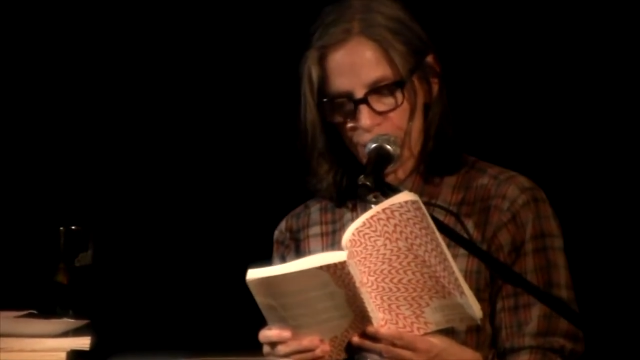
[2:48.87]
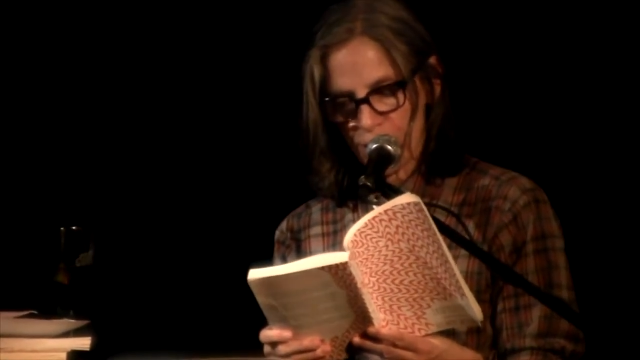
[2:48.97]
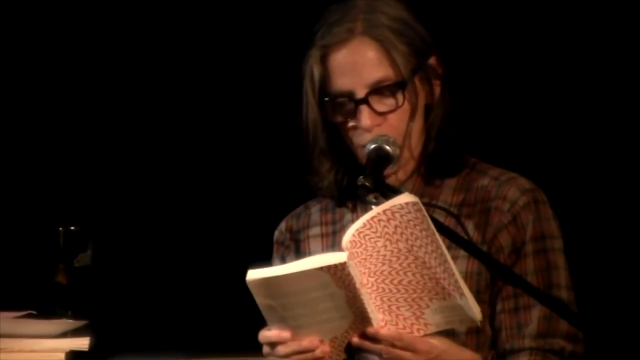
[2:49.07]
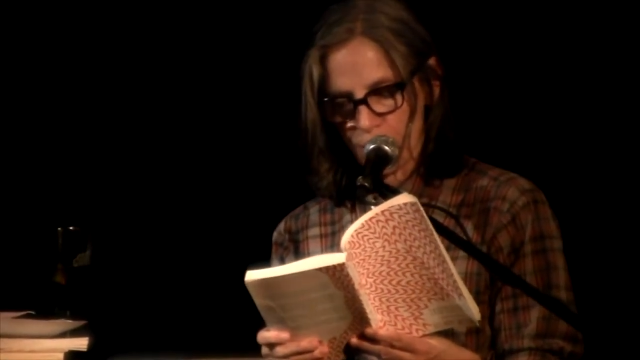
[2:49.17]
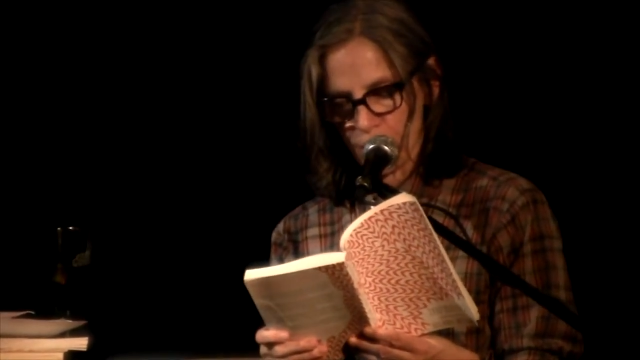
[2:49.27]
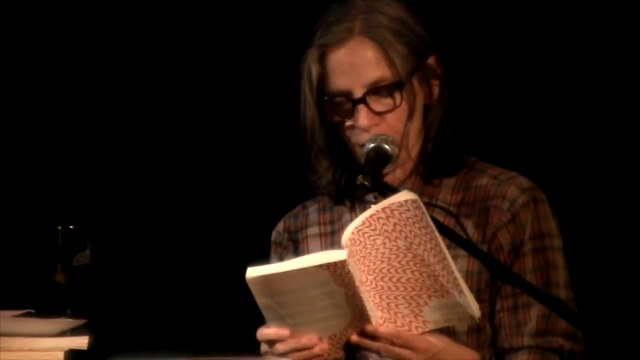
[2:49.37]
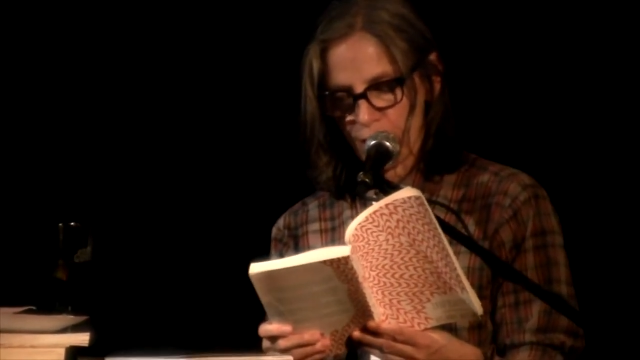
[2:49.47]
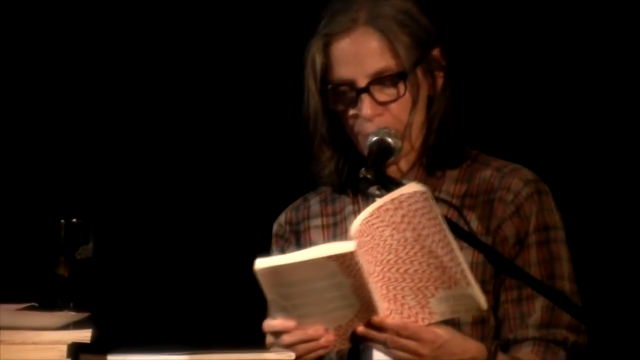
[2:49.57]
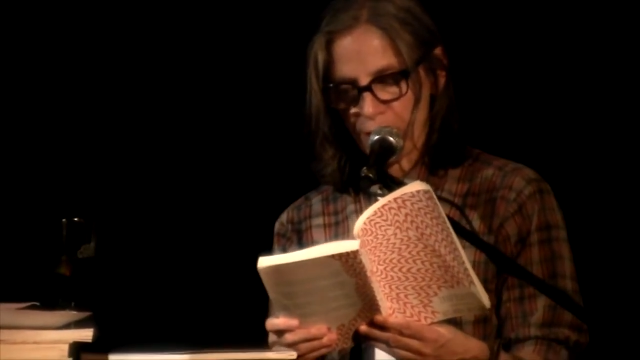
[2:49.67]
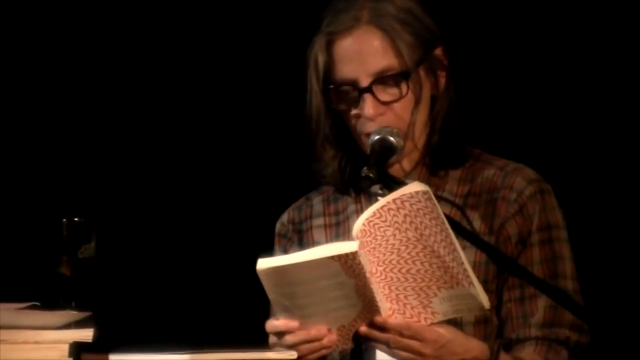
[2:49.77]
notebook
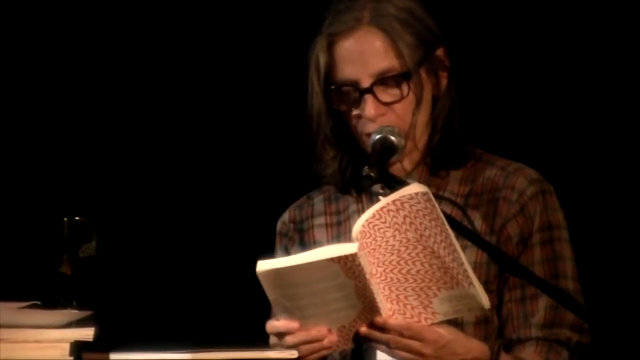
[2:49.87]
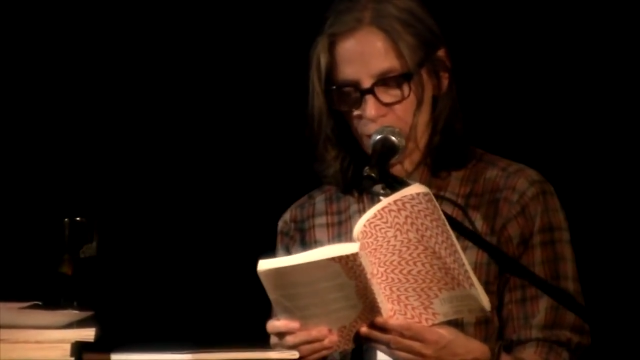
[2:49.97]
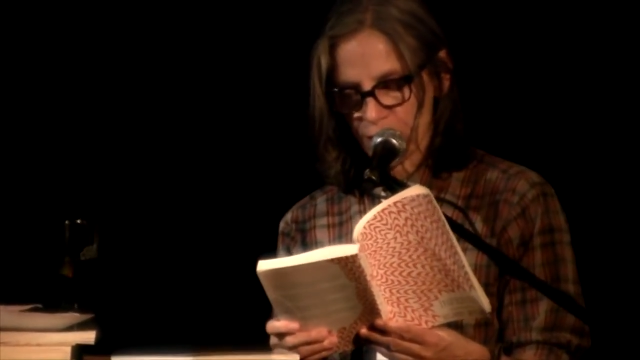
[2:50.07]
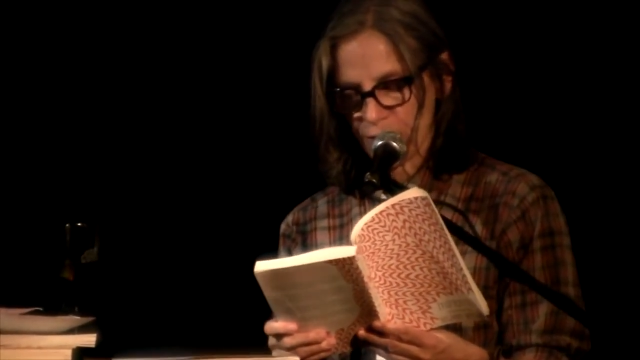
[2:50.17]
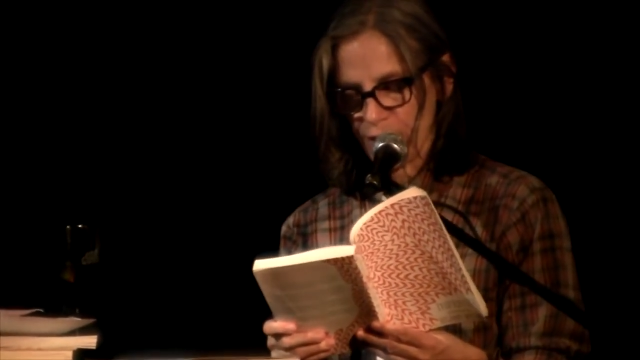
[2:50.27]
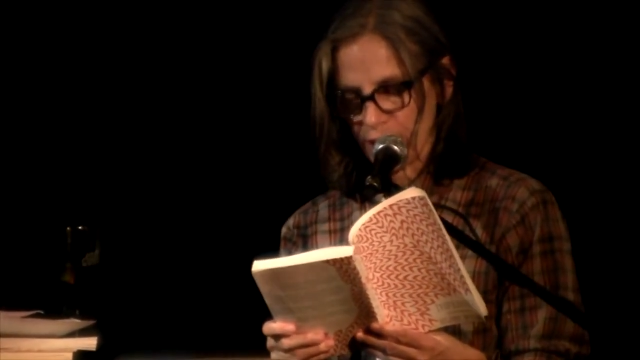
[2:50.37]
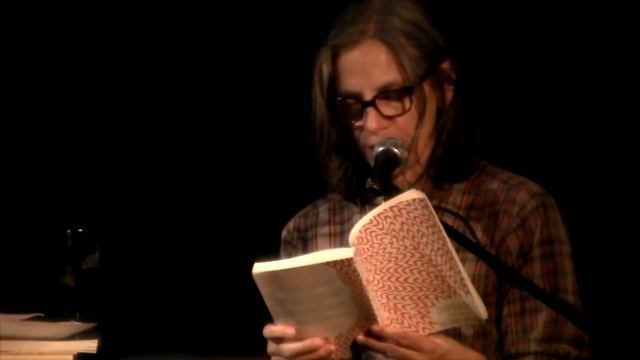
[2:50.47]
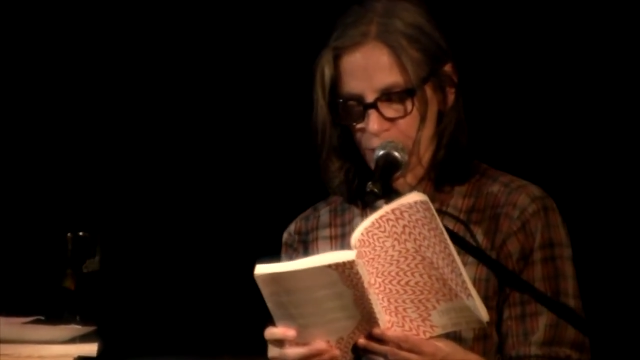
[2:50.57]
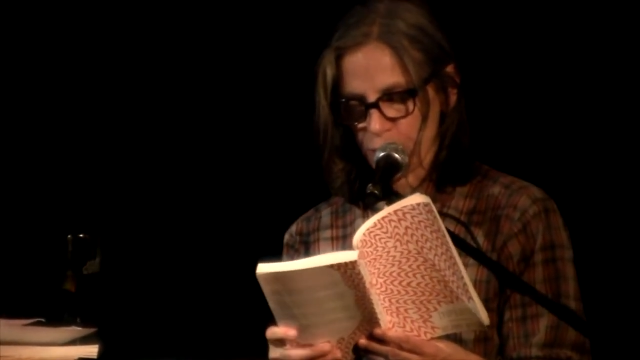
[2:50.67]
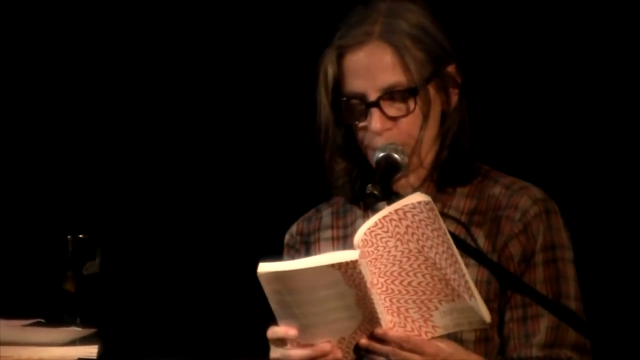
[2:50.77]
creeping closer and
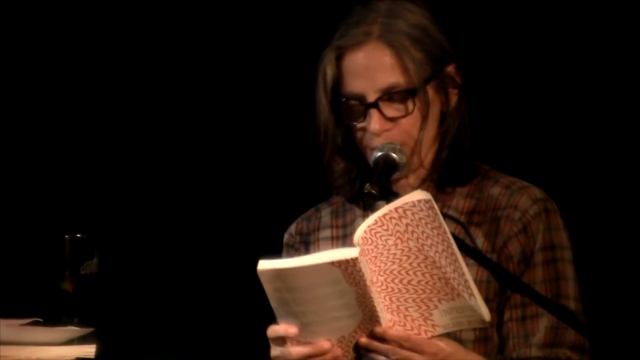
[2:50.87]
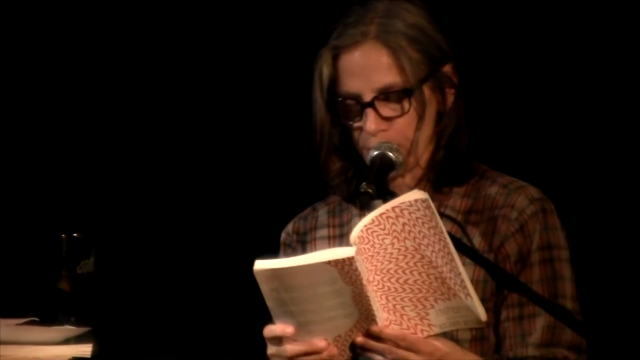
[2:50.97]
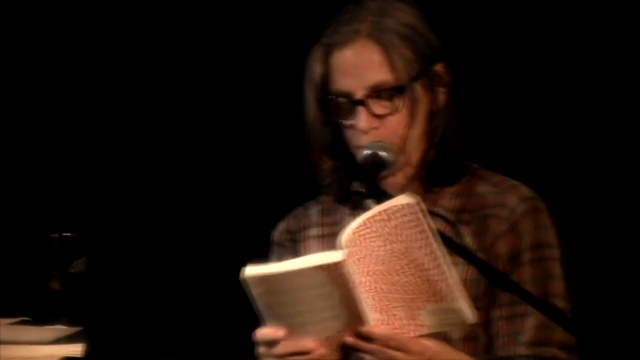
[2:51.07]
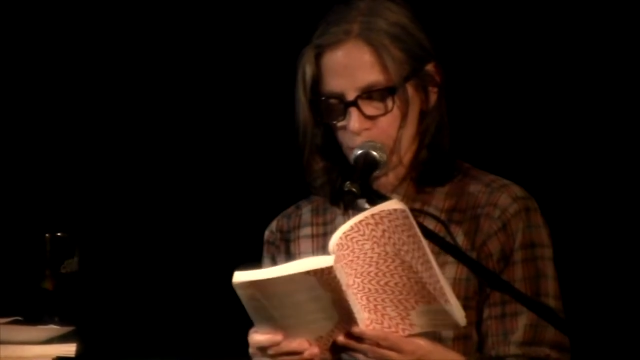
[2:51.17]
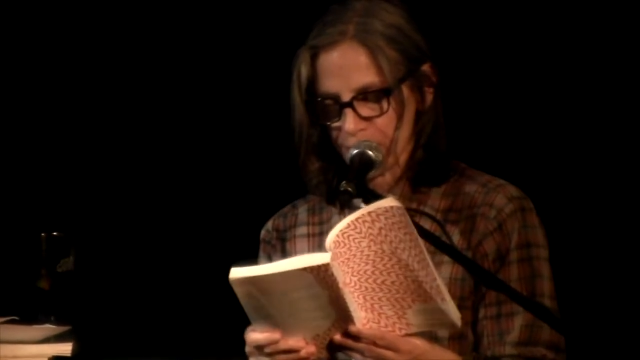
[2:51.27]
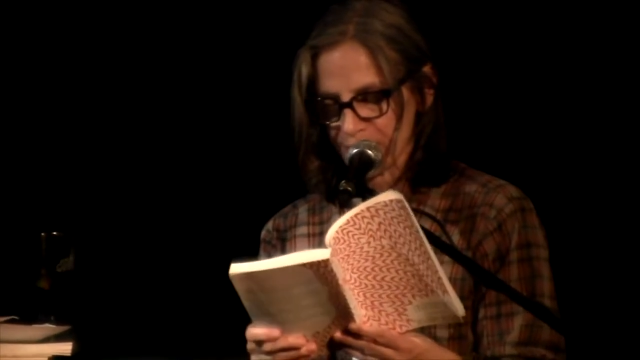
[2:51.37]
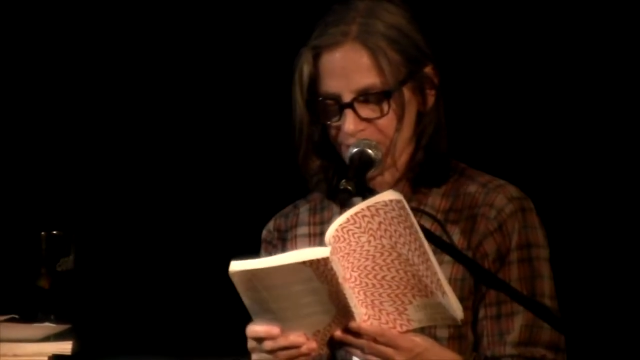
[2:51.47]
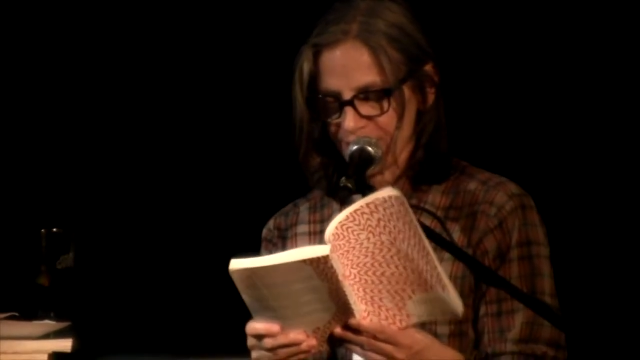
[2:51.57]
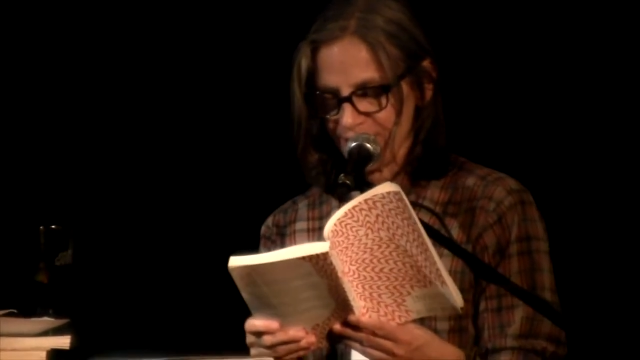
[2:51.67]
closer by the moment.